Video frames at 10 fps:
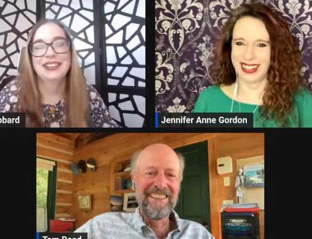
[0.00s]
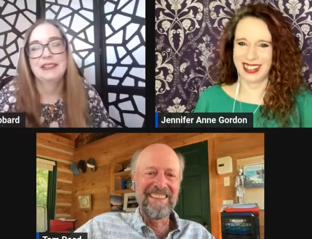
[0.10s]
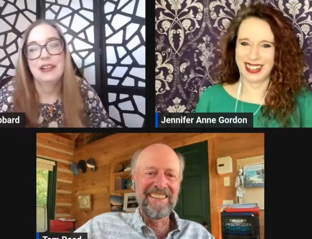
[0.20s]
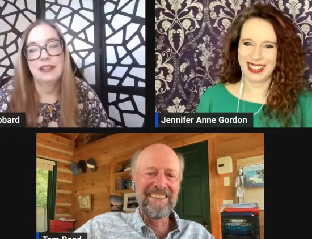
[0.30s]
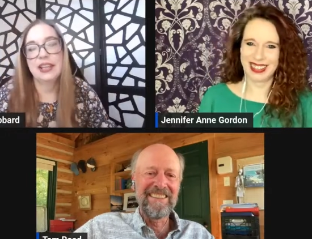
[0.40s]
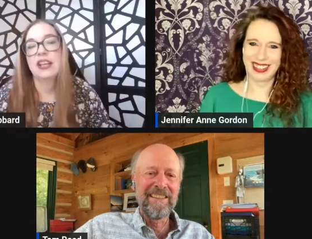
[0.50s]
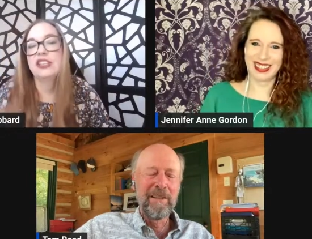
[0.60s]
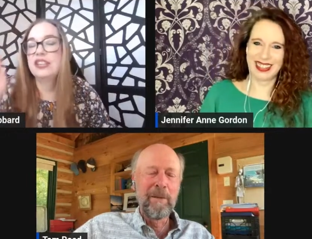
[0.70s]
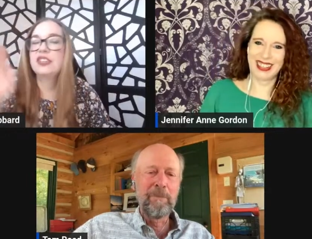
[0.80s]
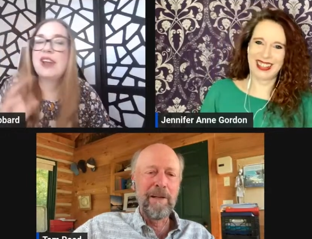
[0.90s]
Speaker 1: yeah.
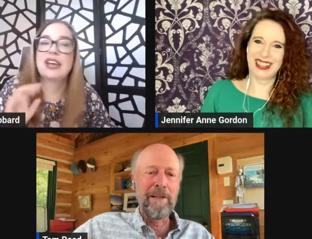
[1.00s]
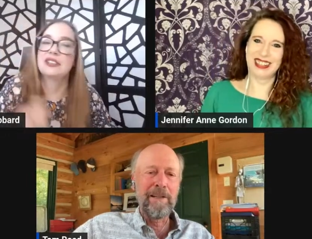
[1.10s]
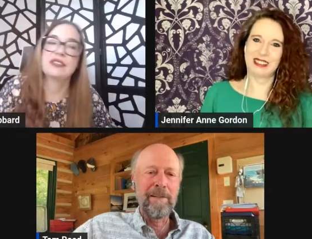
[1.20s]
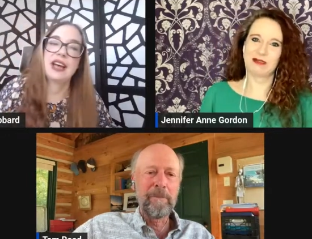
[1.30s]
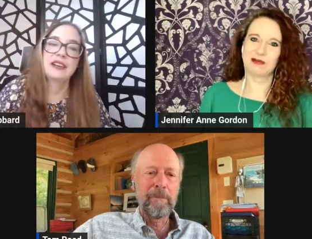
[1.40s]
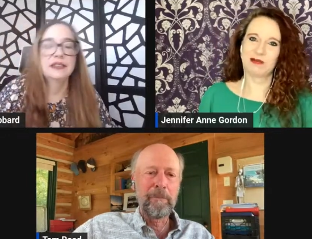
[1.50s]
No, don't but, answer uh, that